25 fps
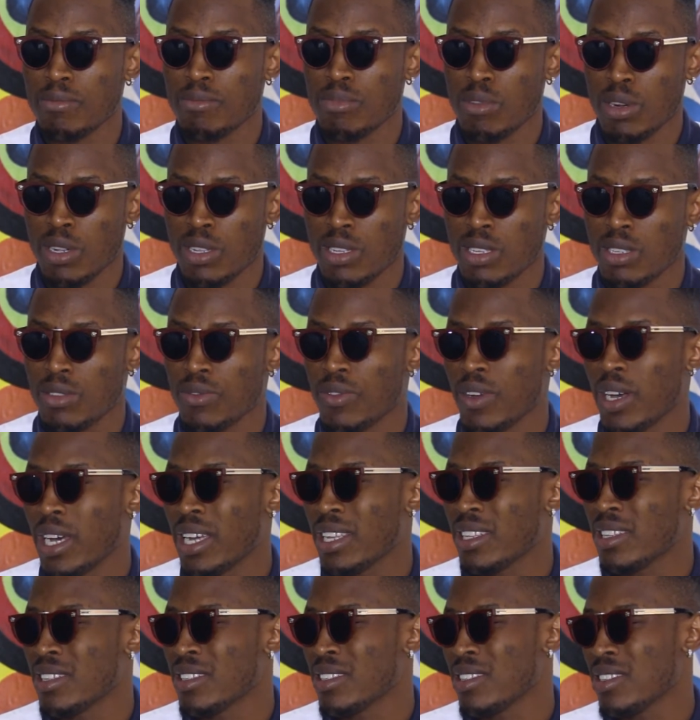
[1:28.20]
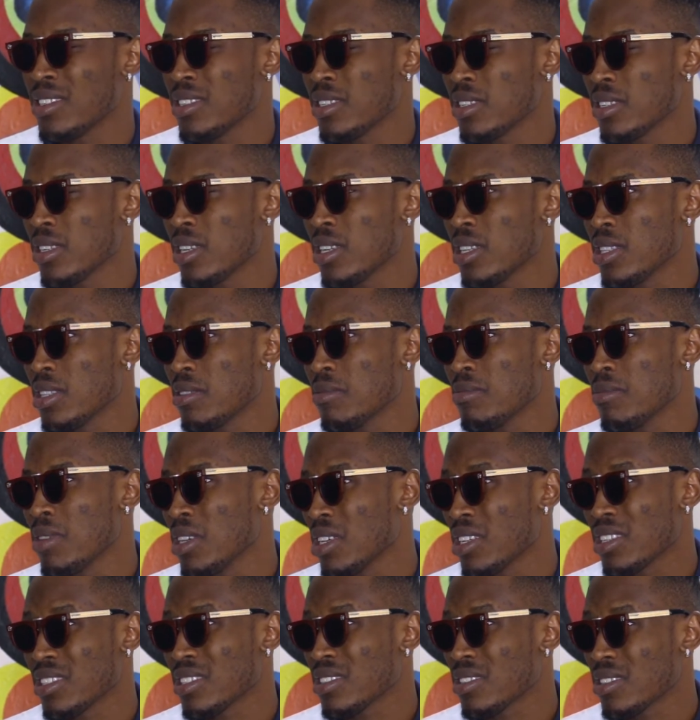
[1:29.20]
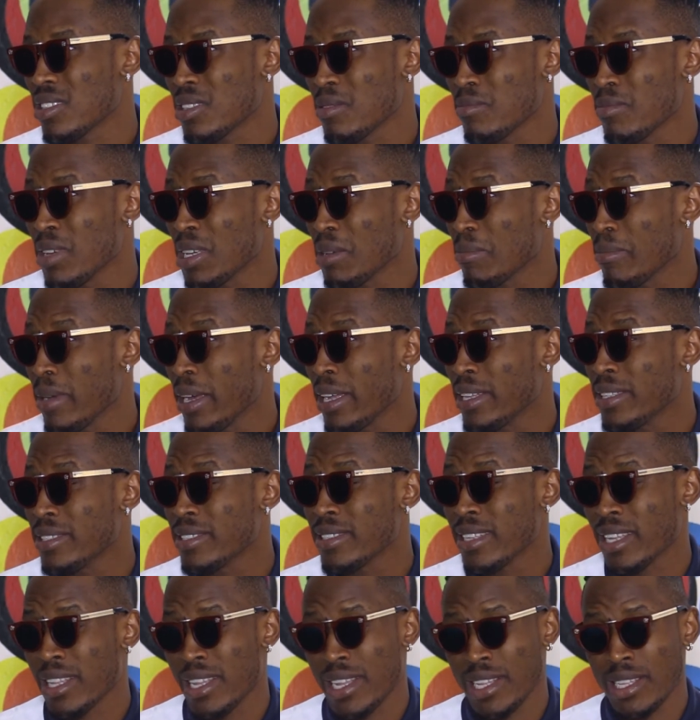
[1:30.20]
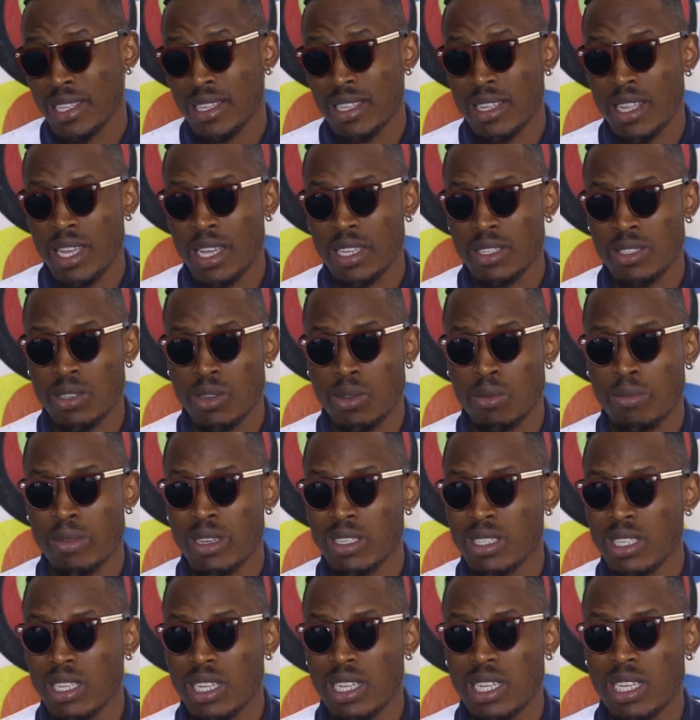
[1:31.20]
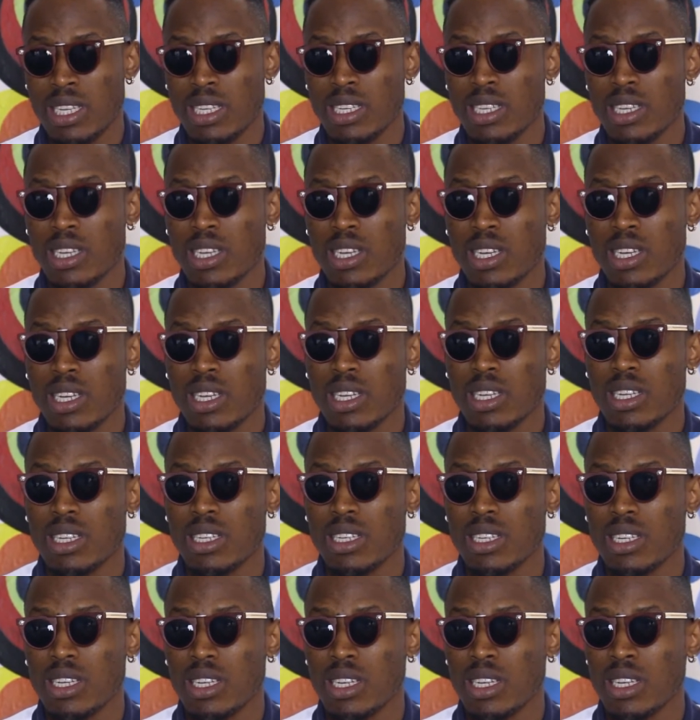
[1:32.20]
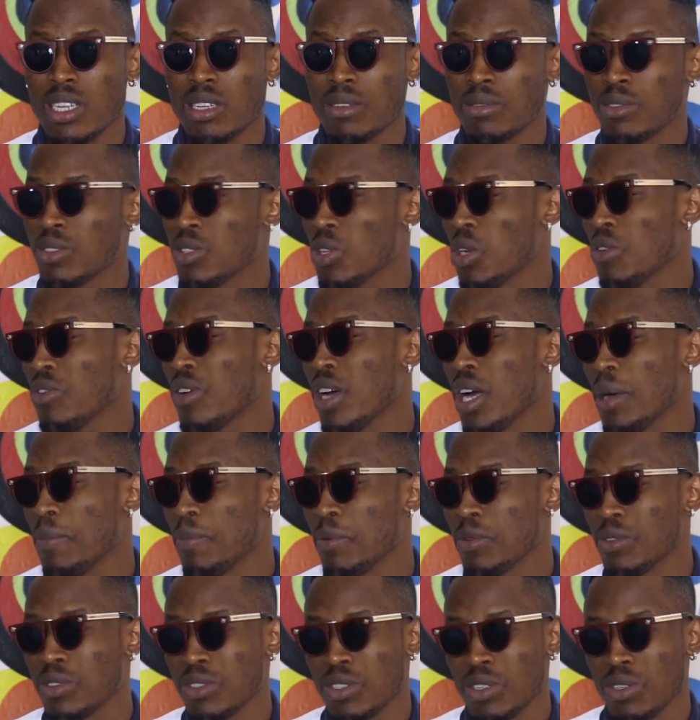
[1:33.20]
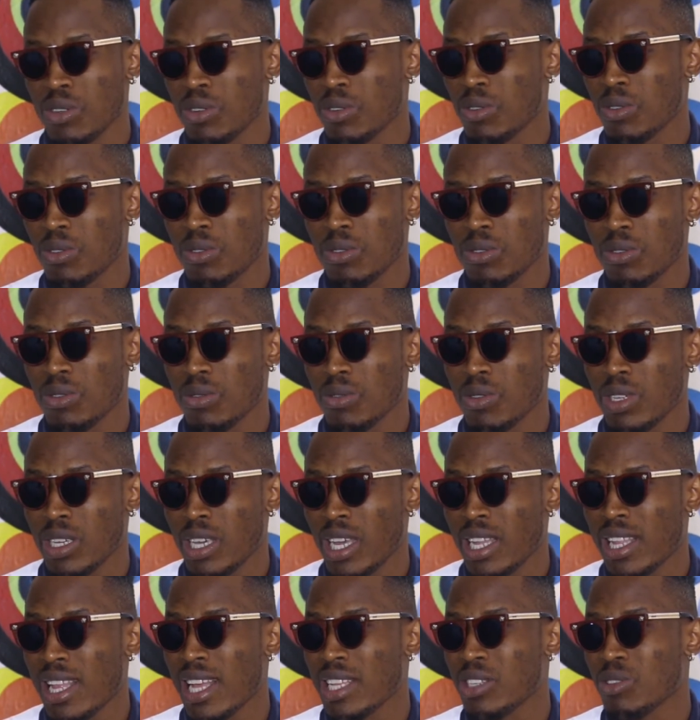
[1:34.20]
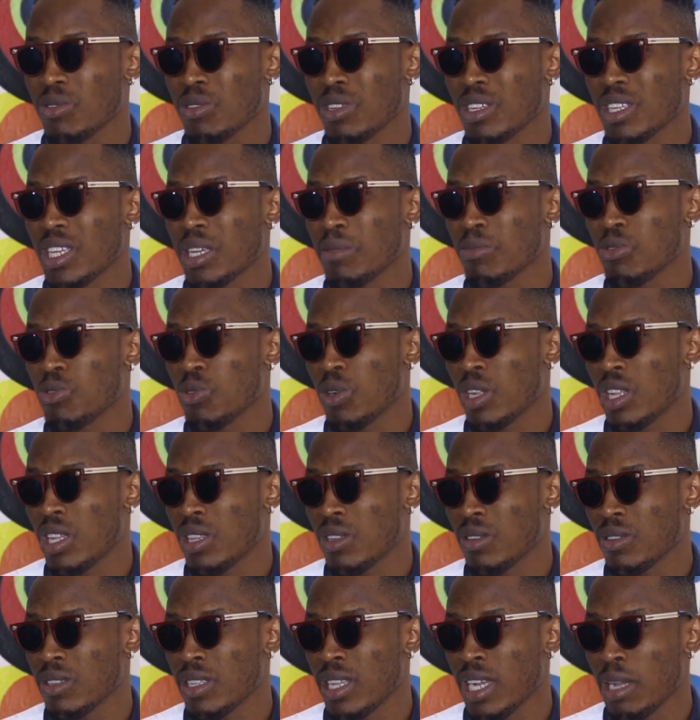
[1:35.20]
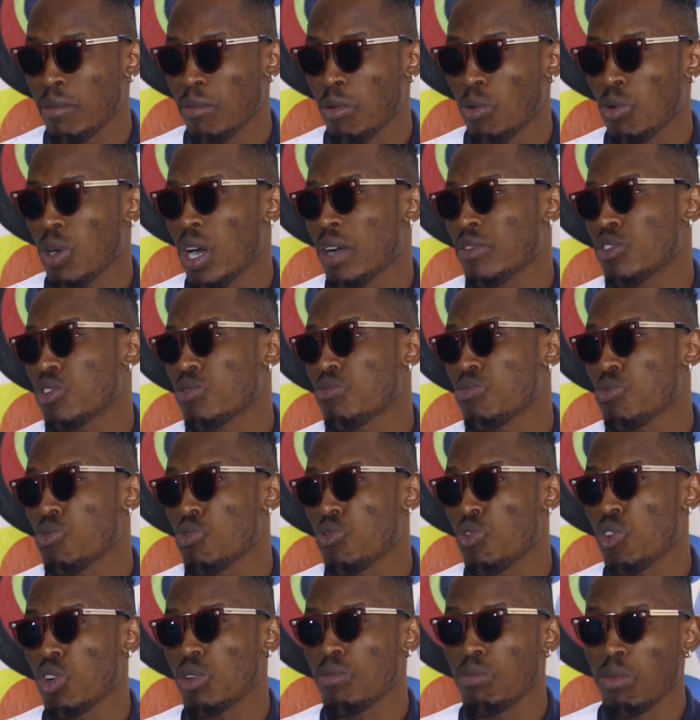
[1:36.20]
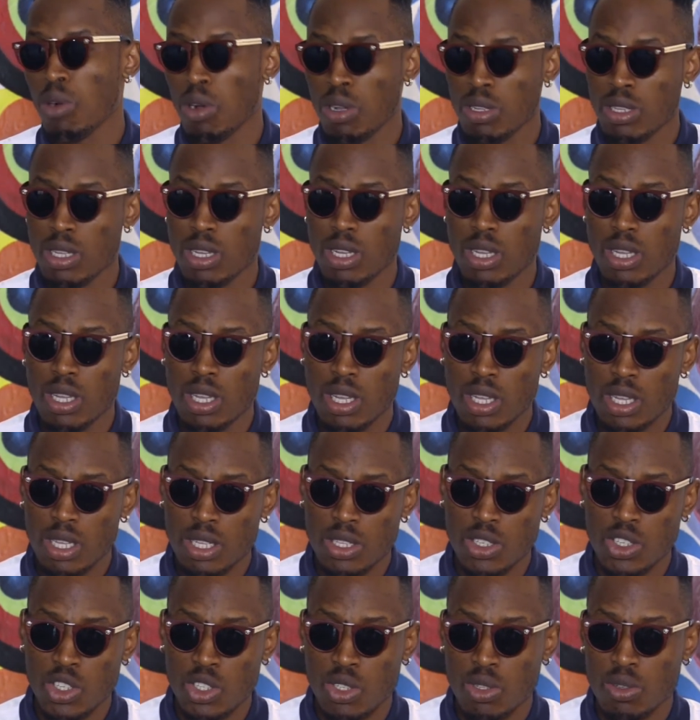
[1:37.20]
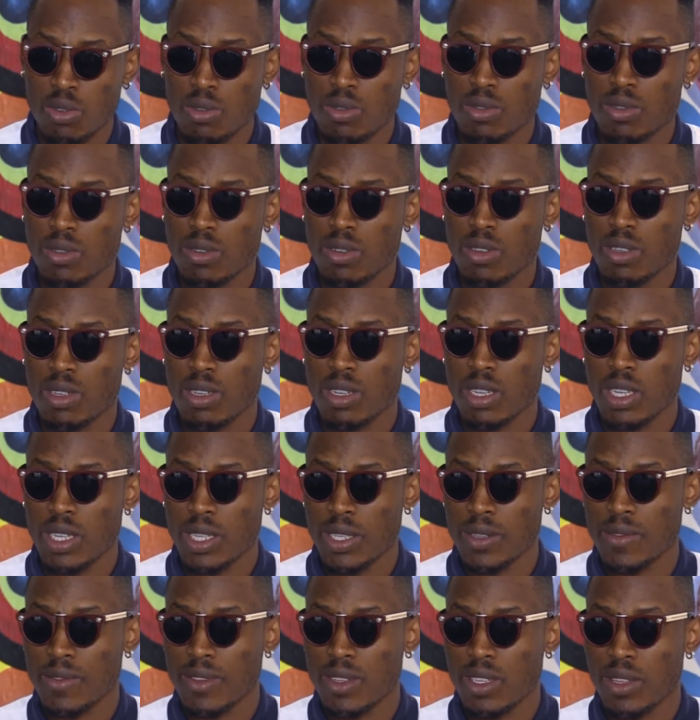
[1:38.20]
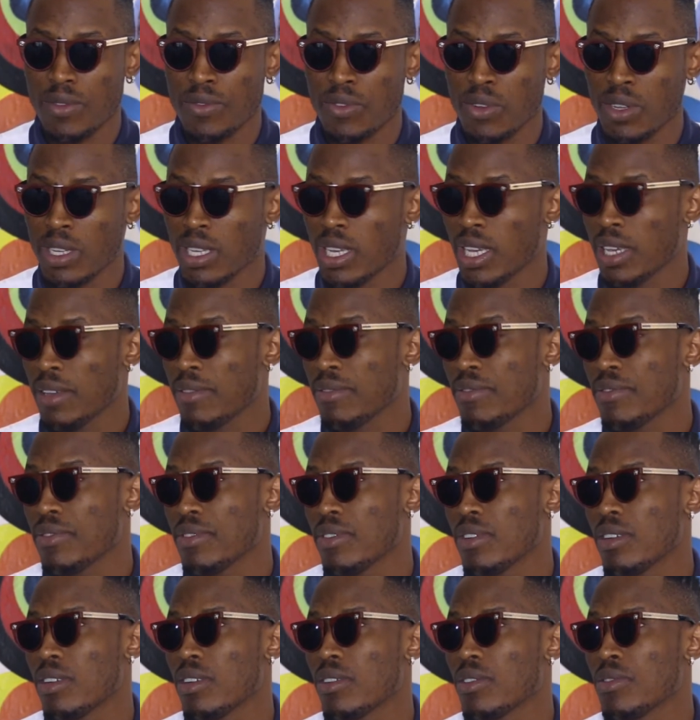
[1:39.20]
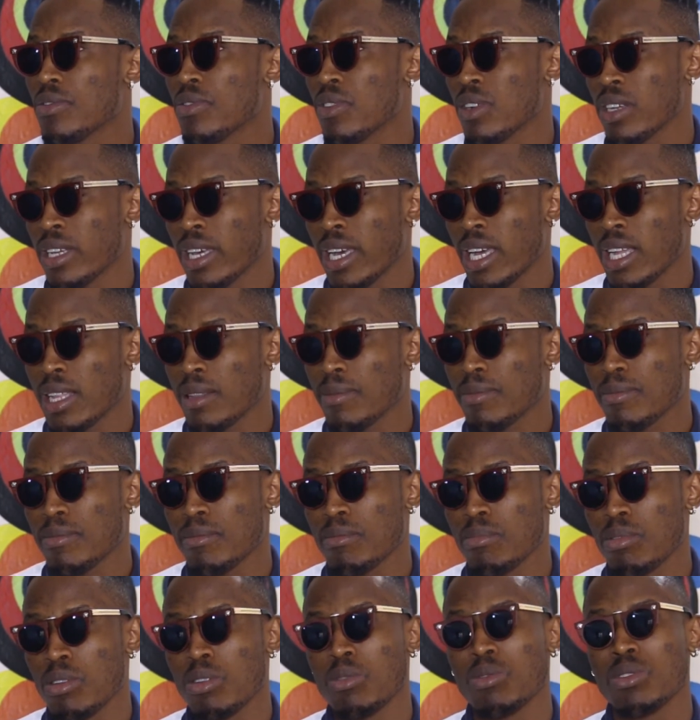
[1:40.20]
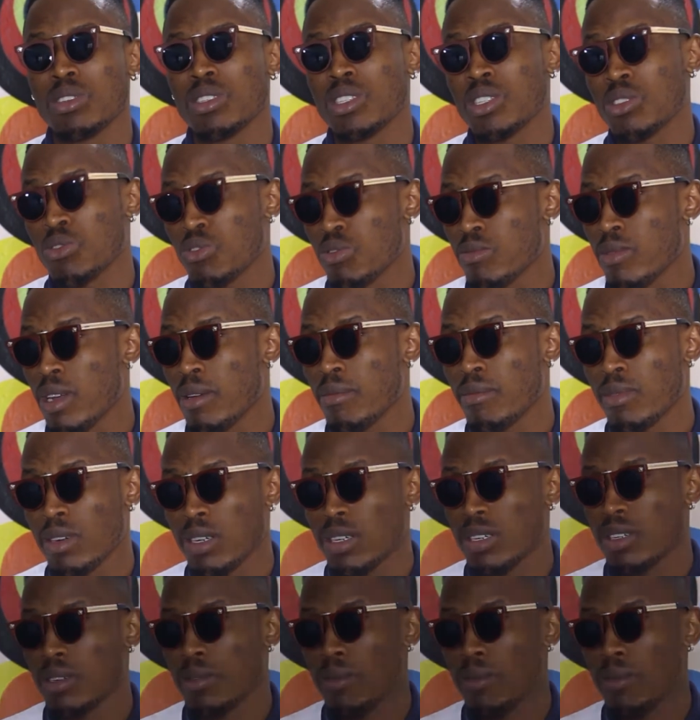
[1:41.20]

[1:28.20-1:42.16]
Brothers fight and they make men at the end of the day. So basically, stuff happens. So we can't actually keep dwelling on that, but we have to move on. But you know, forgive, forget, but we still remember.